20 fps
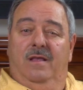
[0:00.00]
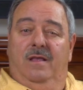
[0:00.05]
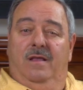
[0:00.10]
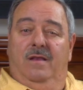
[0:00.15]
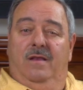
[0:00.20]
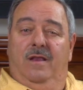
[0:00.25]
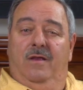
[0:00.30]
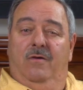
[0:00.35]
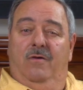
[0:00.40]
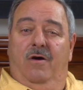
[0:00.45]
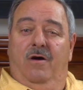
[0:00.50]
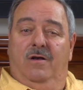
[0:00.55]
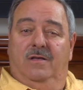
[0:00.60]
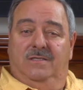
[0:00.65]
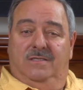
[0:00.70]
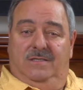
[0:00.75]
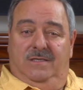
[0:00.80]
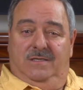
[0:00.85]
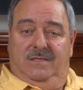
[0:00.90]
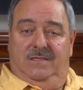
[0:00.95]
near
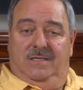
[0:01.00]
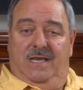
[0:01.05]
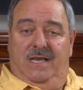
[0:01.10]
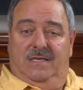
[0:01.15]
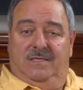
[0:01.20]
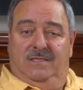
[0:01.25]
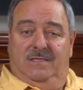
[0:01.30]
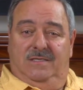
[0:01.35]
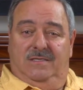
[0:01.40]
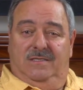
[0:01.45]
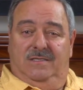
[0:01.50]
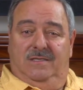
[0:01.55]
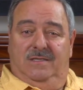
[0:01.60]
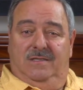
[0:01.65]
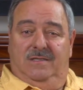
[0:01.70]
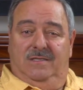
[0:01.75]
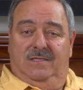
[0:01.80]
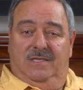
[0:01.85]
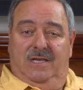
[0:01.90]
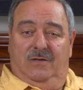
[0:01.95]
Austin, Texas,
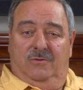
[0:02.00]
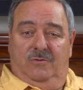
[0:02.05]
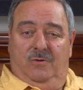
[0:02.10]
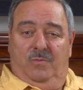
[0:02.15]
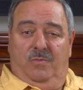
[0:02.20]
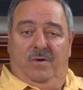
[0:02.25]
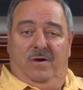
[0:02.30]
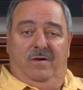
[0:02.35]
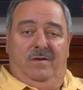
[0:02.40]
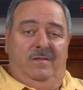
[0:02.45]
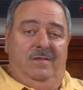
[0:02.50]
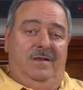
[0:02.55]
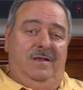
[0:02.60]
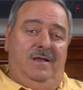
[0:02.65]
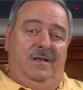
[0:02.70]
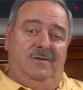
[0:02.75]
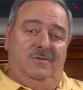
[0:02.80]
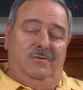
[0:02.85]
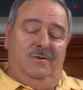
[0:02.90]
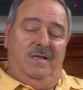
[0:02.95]
in the central part of the
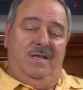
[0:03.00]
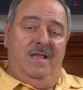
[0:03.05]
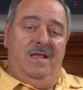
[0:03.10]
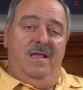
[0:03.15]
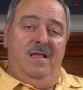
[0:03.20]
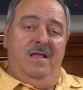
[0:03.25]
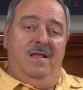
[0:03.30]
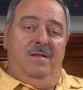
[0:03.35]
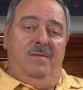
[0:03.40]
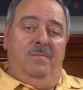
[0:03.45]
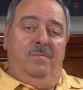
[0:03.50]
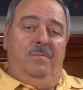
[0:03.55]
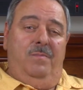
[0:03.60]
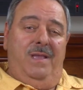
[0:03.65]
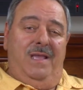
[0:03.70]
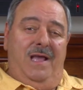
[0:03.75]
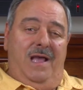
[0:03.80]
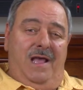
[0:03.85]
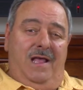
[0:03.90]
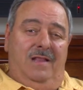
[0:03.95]
country.
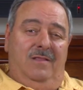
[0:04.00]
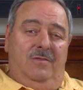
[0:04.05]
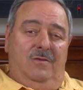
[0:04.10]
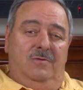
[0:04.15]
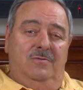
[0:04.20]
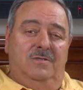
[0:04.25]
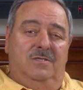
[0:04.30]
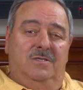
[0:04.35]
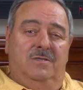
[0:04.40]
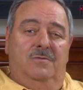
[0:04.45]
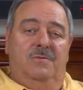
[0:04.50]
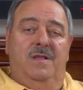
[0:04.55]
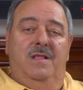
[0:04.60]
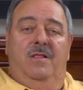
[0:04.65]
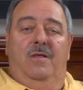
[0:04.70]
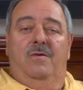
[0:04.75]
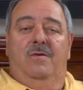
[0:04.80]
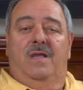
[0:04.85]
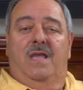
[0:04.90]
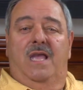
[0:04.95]
Beyond those 3
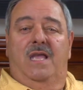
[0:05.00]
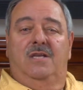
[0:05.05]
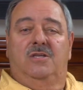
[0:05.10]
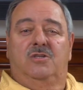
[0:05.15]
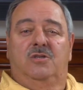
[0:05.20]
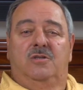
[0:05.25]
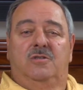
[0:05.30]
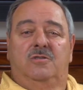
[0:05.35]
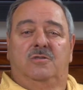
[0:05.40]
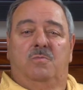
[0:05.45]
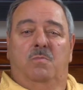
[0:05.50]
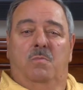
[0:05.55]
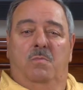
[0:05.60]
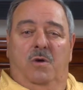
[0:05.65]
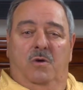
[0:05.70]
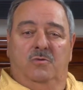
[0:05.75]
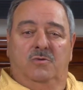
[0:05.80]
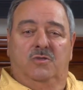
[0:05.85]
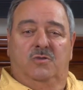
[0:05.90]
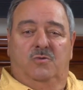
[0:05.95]
locations,
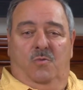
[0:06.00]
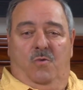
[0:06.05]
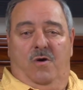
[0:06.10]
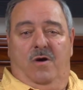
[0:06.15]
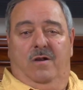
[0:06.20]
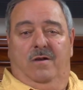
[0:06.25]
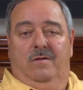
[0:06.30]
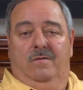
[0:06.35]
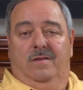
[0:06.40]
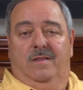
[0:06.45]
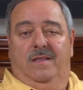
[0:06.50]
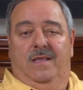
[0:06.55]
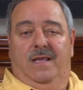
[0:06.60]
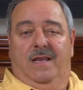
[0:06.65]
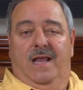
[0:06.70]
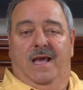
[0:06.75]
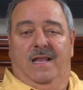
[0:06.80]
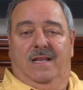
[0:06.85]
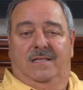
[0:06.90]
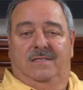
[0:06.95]
most water in the
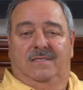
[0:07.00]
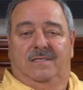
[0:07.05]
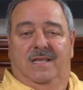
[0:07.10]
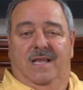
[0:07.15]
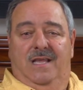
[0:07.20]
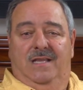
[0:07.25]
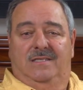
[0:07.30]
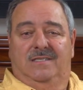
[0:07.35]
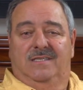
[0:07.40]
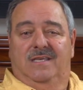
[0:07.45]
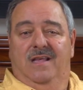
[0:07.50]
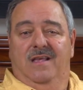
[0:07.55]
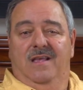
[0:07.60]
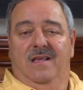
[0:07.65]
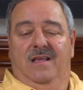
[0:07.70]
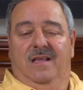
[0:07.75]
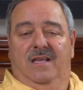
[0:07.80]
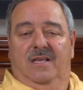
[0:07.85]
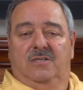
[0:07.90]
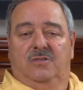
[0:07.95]
United States
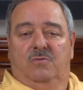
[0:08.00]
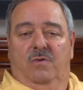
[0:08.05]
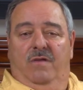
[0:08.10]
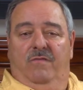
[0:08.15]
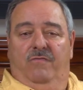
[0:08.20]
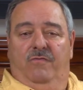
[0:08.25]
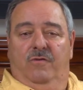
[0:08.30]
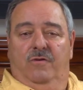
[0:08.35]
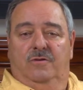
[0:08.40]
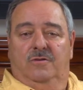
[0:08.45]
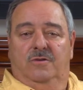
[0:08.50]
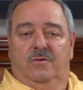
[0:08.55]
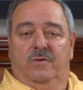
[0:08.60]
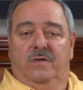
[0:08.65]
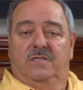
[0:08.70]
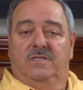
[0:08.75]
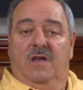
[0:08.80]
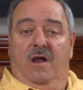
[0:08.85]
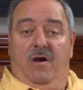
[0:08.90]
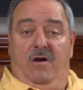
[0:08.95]
is referred to
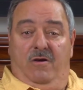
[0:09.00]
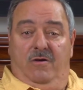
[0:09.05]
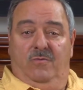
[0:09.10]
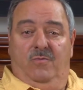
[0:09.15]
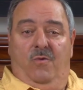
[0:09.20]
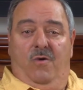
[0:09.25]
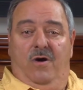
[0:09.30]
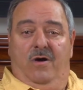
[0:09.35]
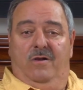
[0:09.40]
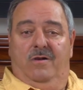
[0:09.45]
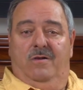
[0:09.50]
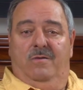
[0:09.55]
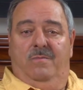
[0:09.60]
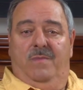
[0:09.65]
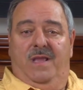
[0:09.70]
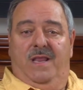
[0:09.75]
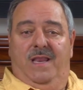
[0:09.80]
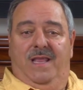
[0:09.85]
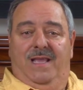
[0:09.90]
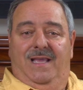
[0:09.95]
as hard water,
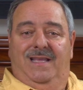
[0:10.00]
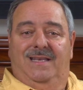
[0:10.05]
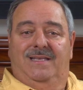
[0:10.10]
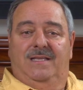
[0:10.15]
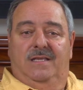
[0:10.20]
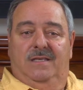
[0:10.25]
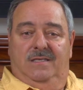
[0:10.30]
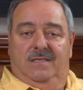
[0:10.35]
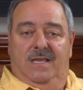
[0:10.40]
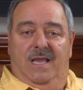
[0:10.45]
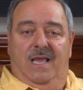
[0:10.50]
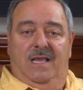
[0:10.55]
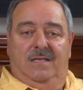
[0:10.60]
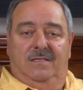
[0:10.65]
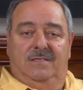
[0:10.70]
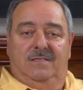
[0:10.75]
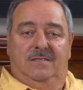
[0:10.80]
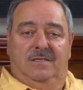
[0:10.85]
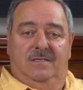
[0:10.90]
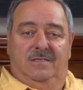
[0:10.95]
meaning it
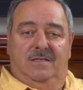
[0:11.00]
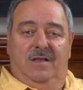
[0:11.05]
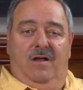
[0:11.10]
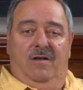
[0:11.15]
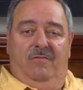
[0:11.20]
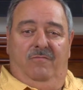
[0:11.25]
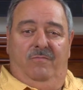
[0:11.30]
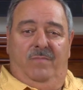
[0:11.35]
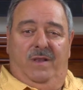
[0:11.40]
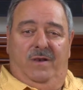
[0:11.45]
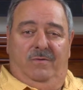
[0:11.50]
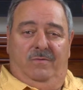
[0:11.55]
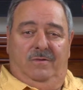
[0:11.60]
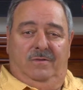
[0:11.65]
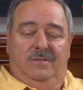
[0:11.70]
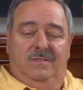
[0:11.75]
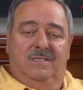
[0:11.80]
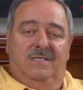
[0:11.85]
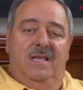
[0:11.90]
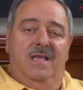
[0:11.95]
contains dissolved
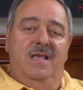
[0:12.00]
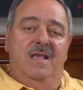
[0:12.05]
minerals.